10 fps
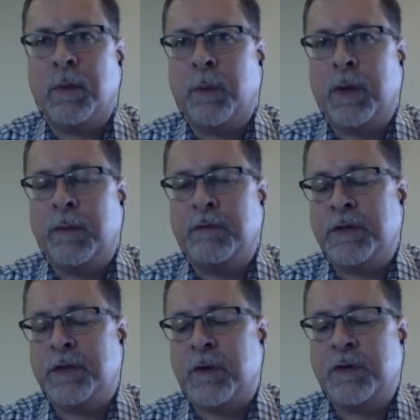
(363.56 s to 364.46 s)
we've
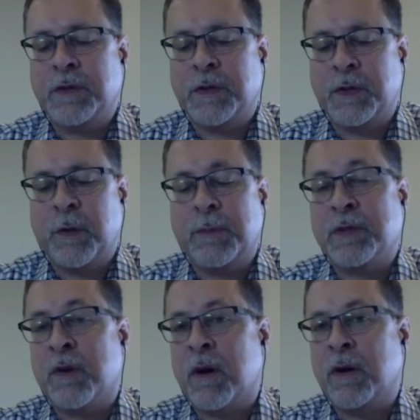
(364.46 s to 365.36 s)
just chosen to do them as
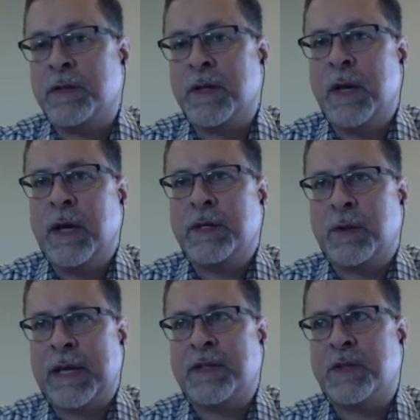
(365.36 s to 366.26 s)
cards. So
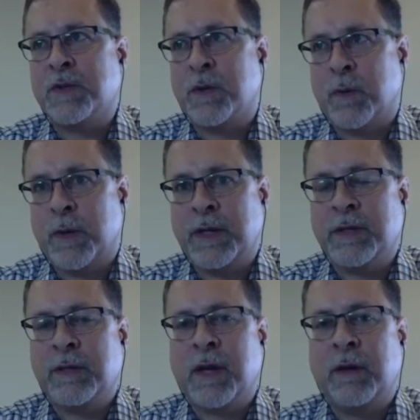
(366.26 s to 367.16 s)
that's
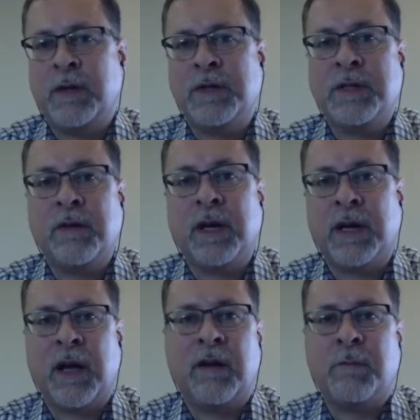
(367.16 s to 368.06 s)
stories. Now you still can
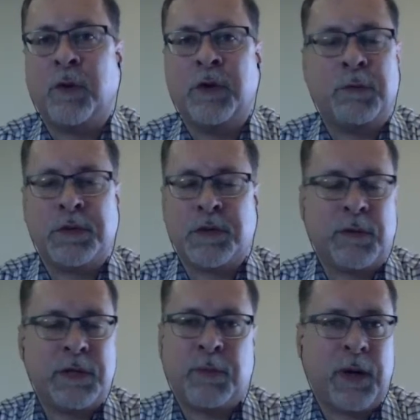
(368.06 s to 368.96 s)
have multiple
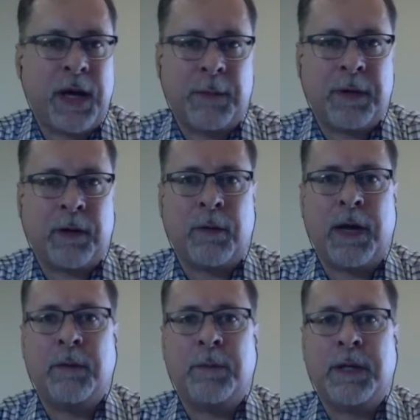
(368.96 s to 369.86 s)
stories per epic,
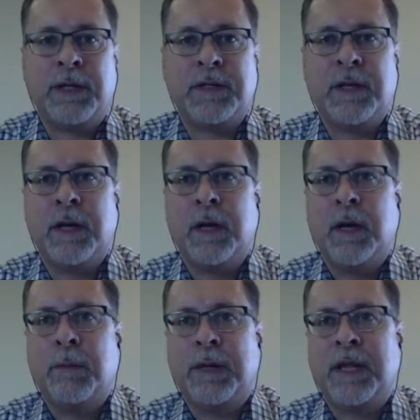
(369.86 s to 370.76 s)
right?
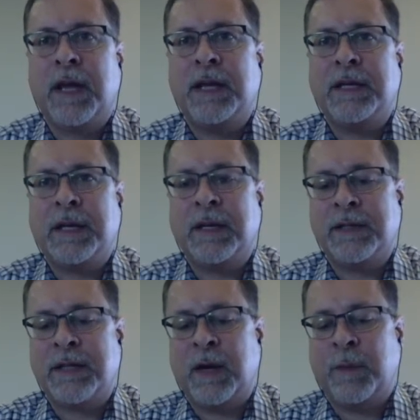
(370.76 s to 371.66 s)
But the idea
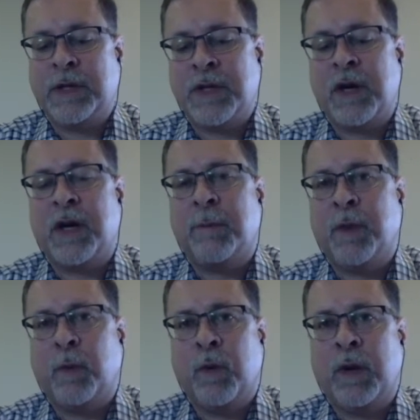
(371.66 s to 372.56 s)
is that we chunk up
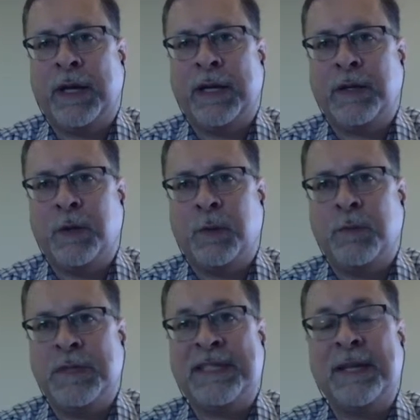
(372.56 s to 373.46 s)
the work into
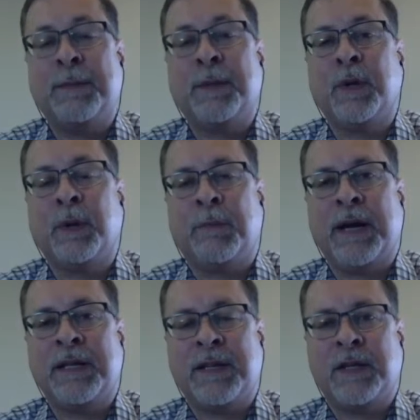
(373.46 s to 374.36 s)
similar
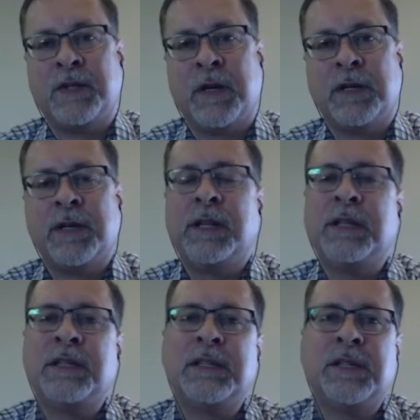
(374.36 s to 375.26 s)
bite-sized chunks, and
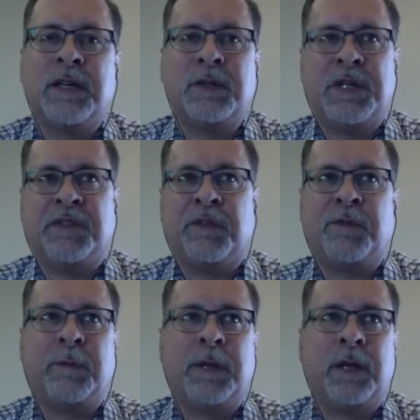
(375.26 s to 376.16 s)
this is not too different
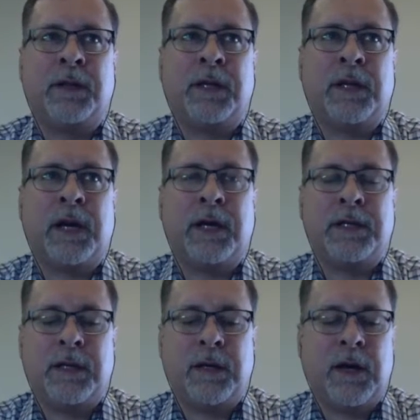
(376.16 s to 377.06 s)
from that
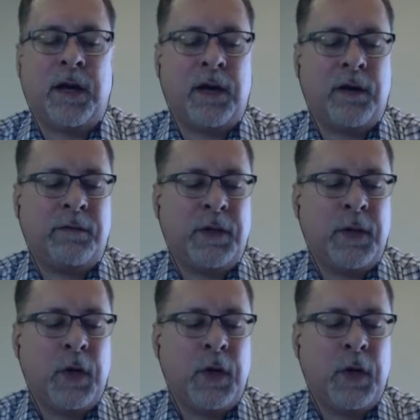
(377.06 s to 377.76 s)
idea of